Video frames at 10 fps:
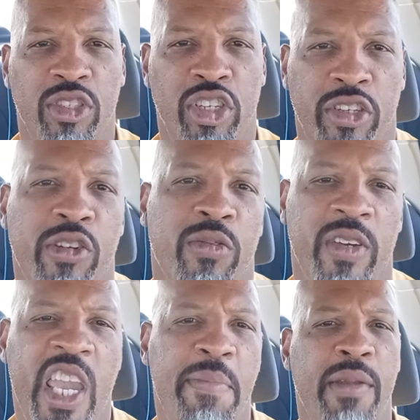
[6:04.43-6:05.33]
to know.
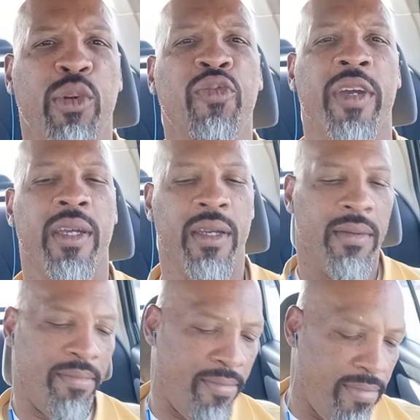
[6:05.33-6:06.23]
Keep it moving.
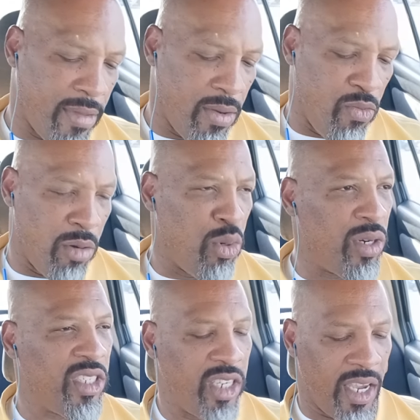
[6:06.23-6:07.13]
One more
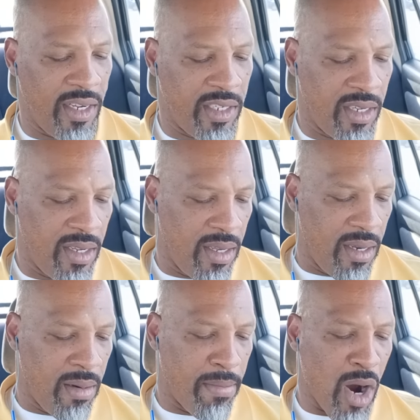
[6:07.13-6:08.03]
exchange.
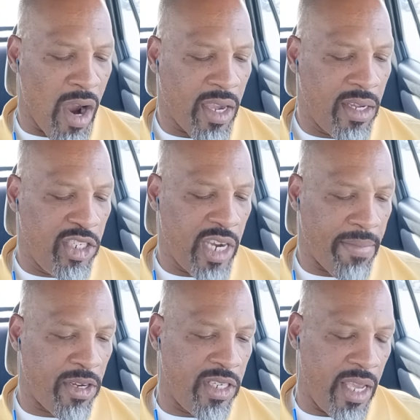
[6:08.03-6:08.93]
Mark
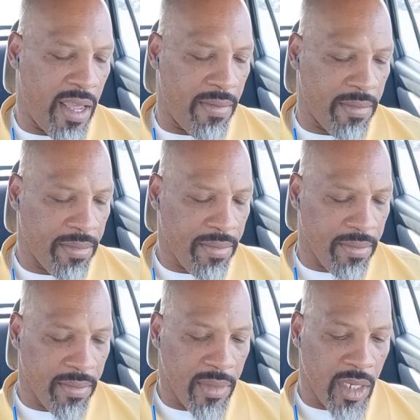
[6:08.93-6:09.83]
chapter 10.
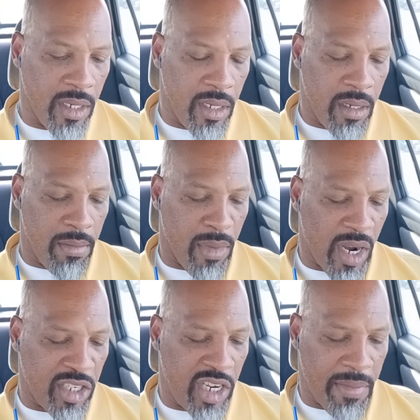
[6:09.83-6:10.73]

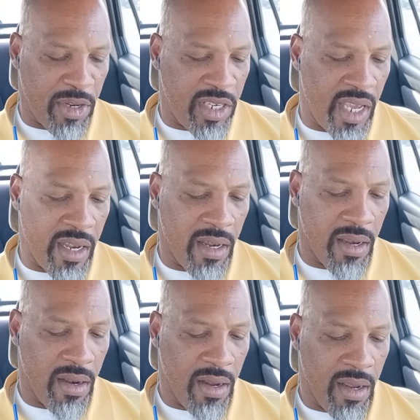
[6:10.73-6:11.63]
Mark chapter 10,
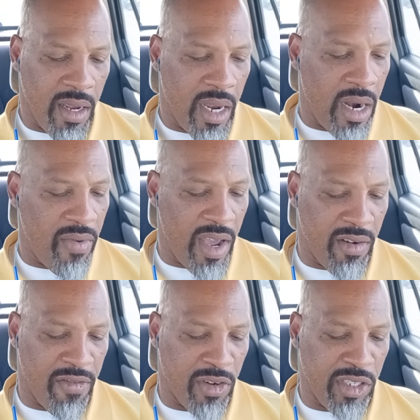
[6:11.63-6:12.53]

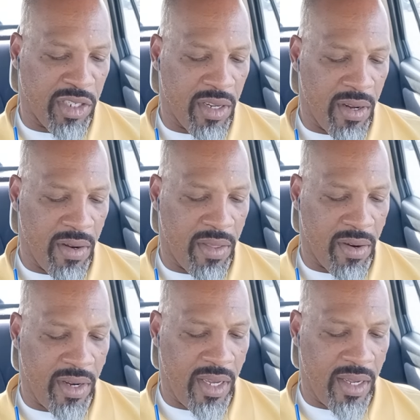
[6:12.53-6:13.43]
around verse
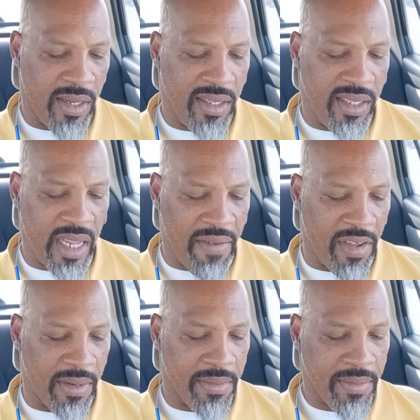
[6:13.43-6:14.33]

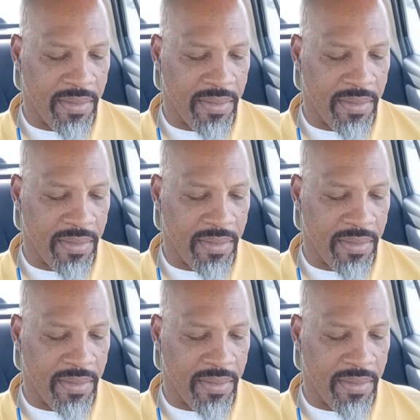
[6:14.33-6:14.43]
37.